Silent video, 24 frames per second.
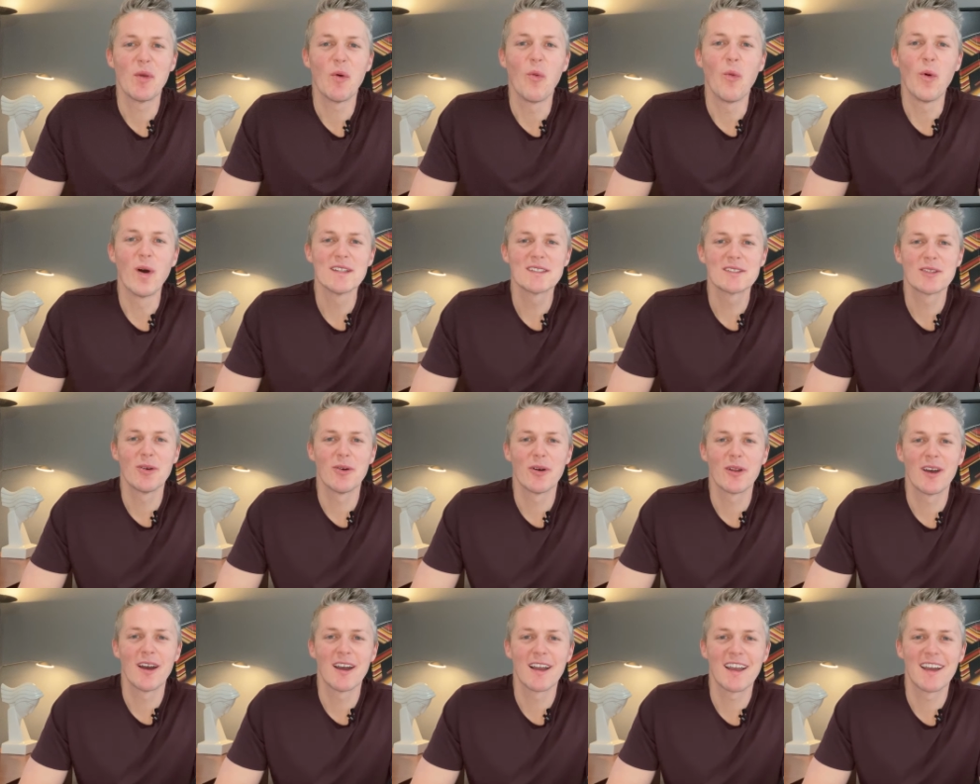What's
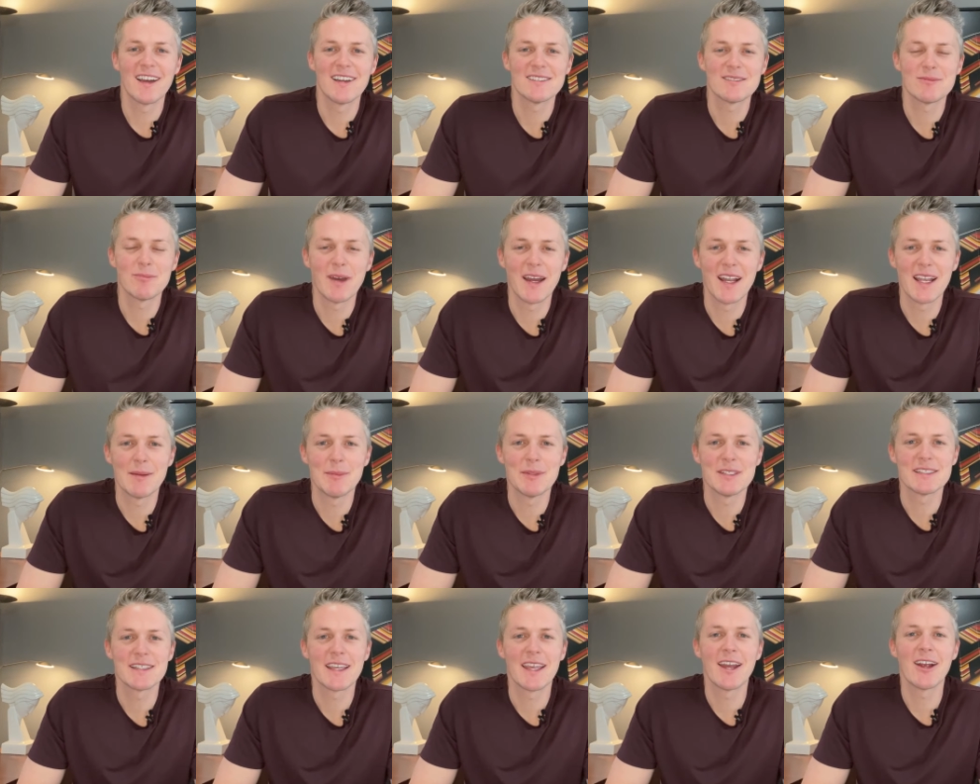going on guys? My name
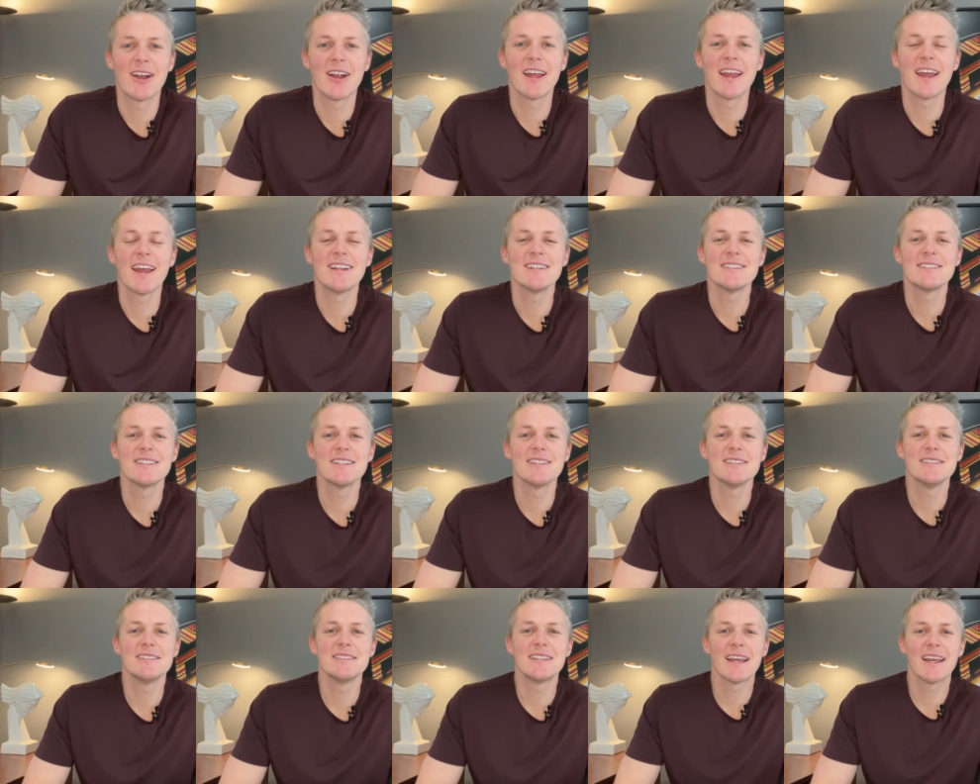is Kerry and
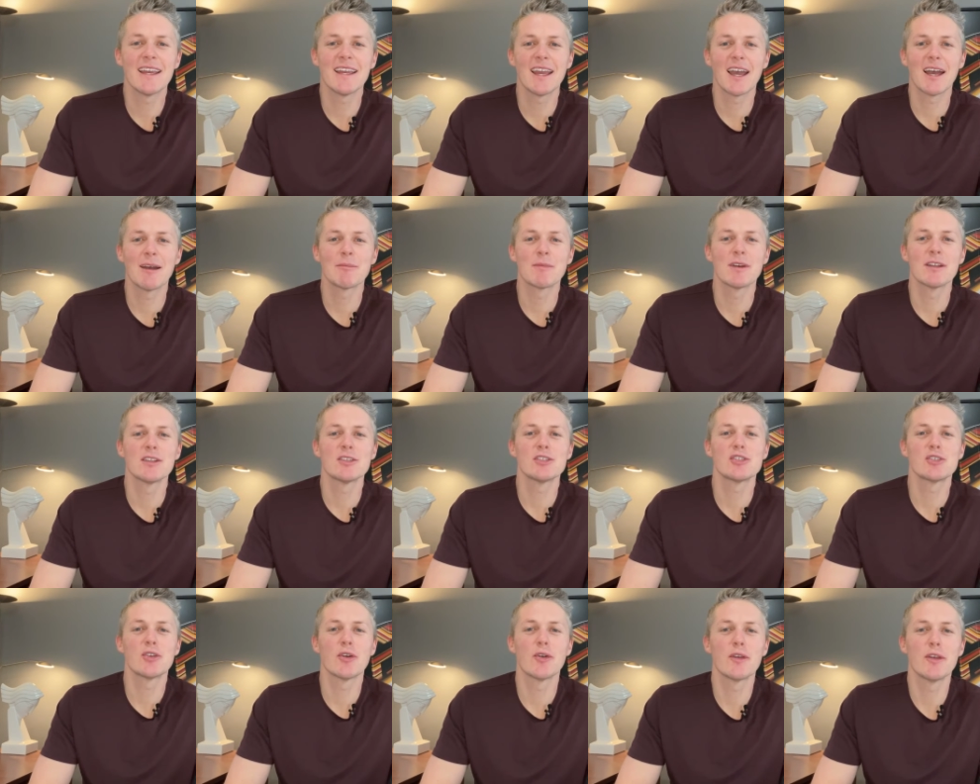today I'm going
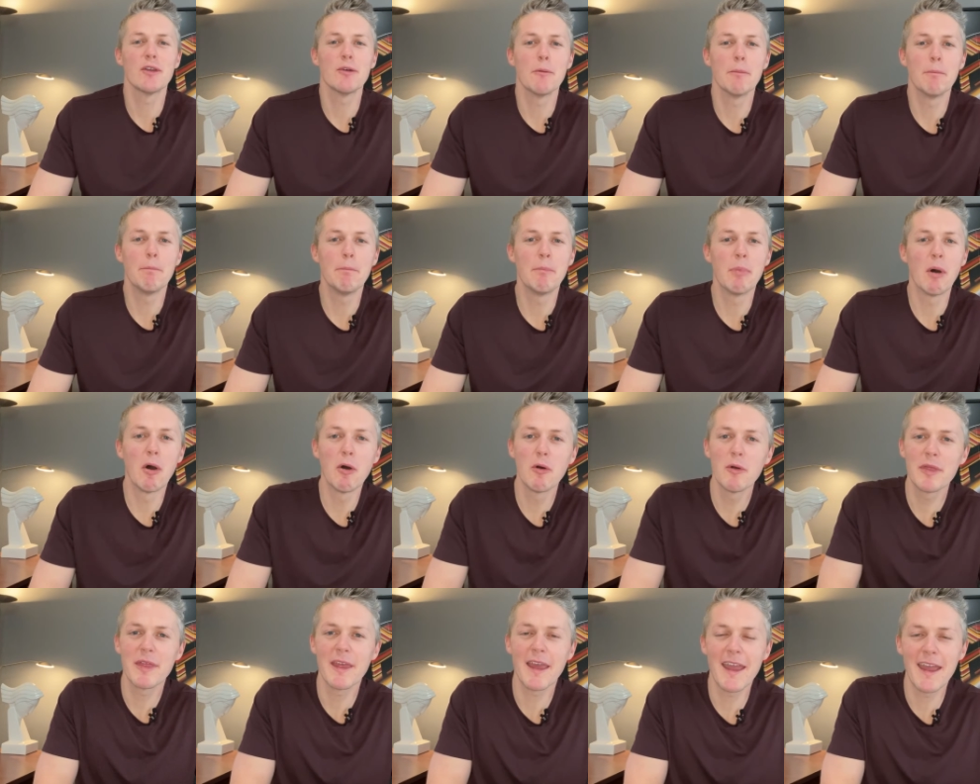to show you
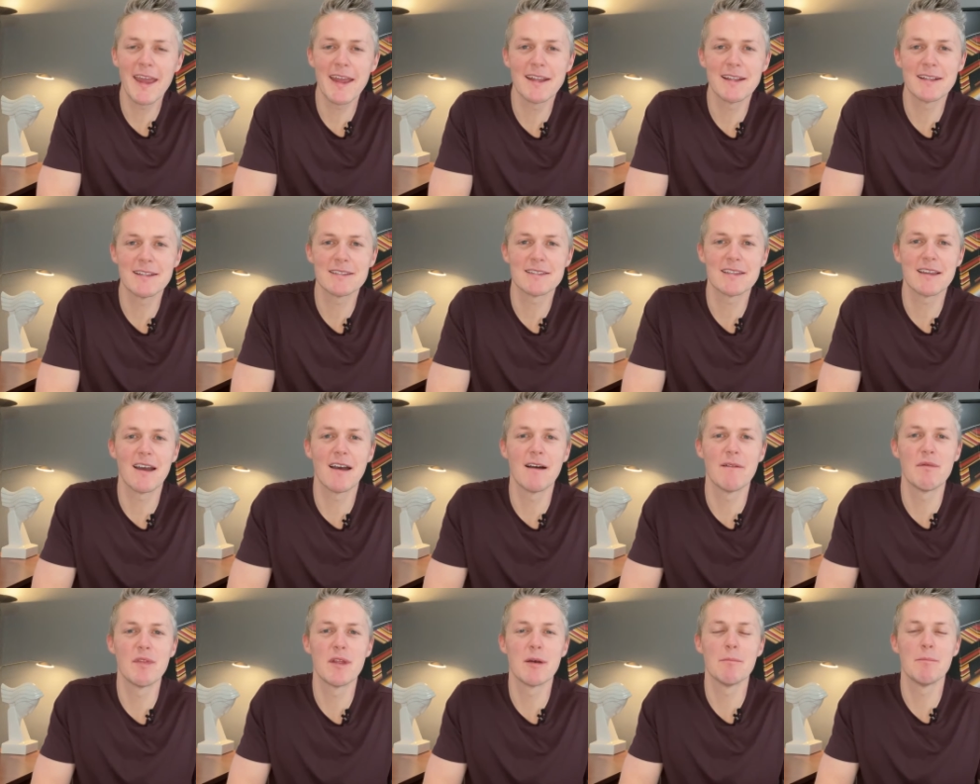both ends
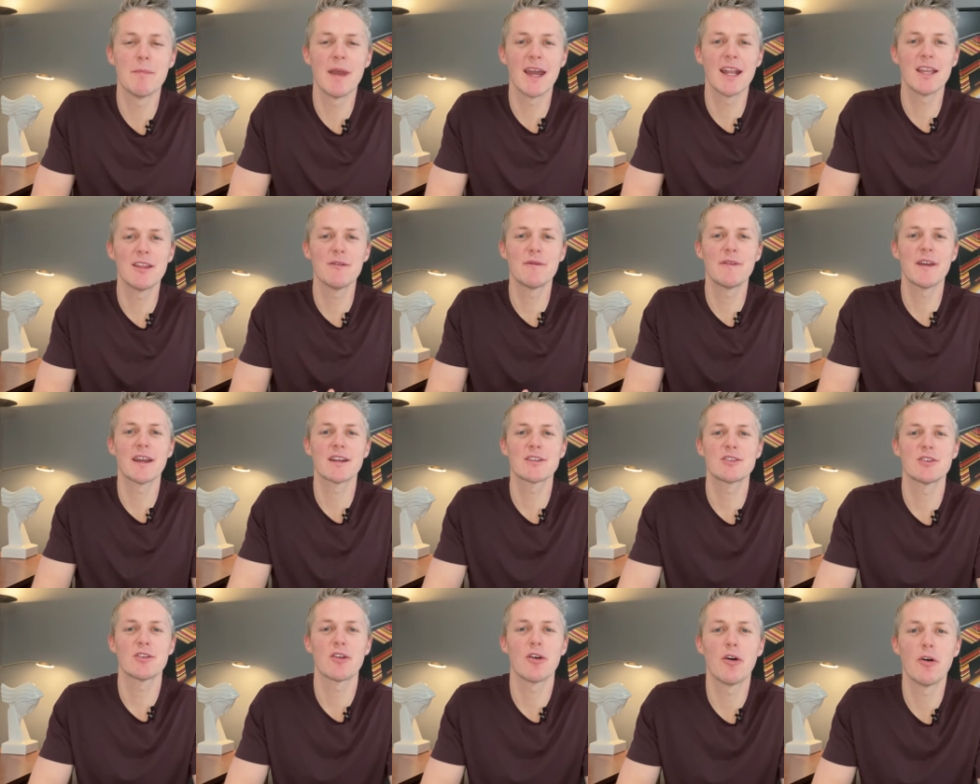of the
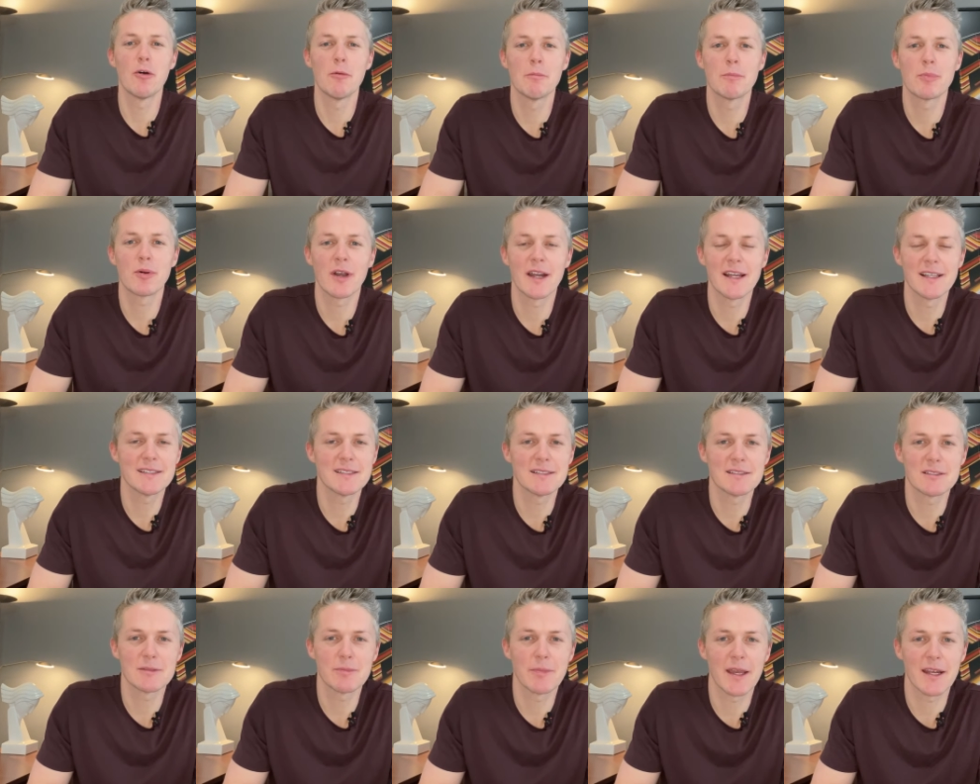manufactured home
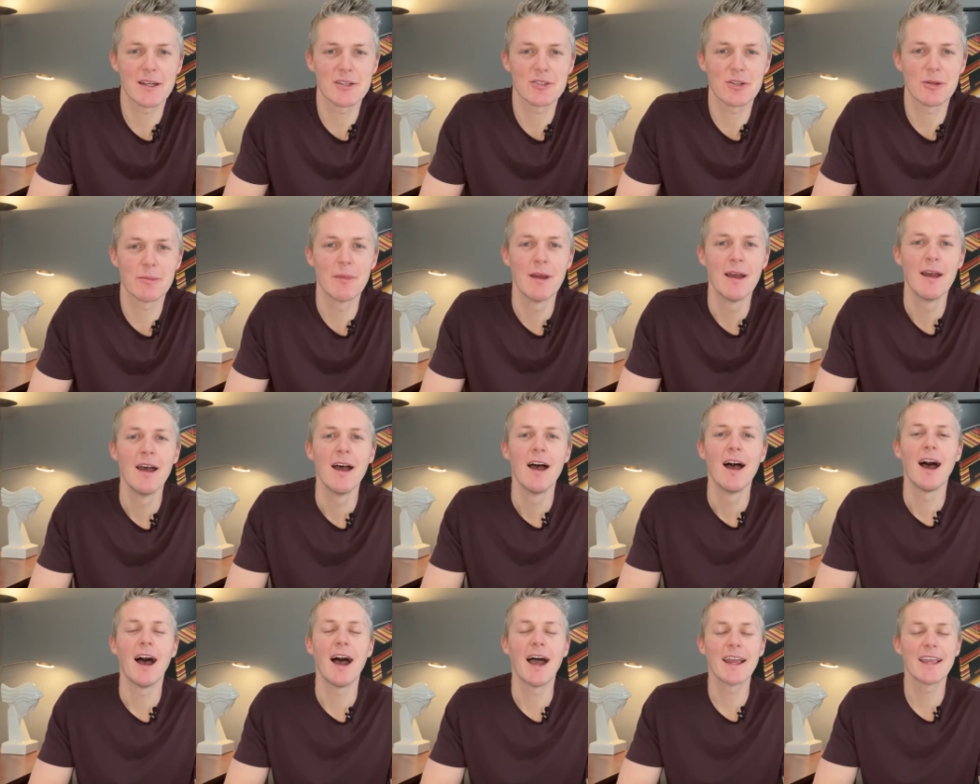pricing spectrum.
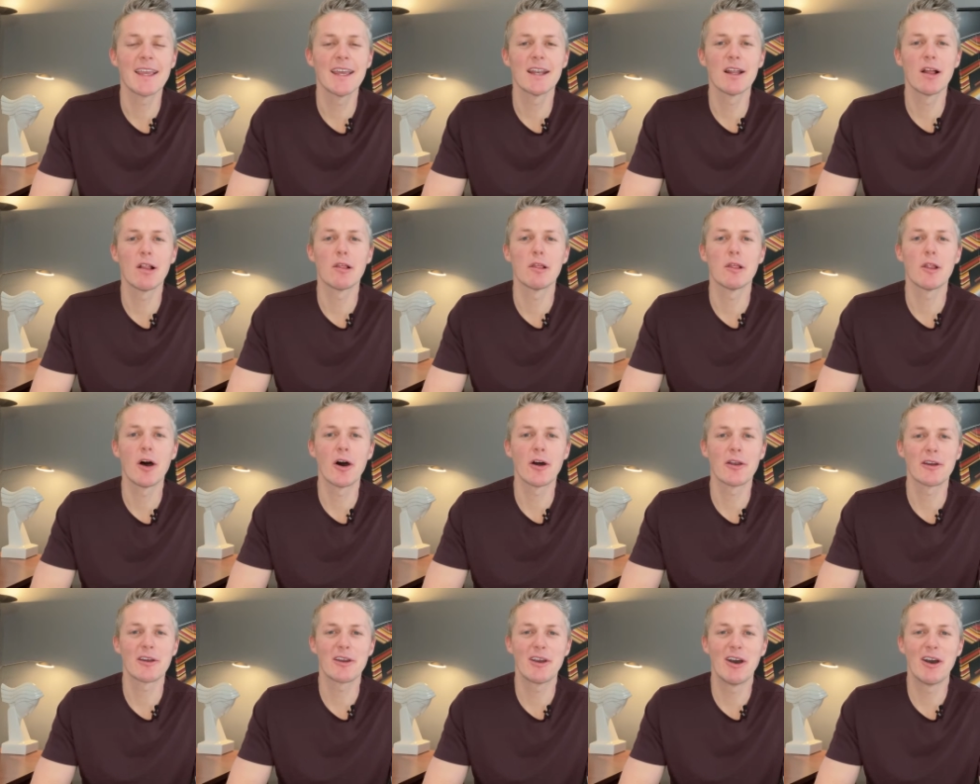I get a lot of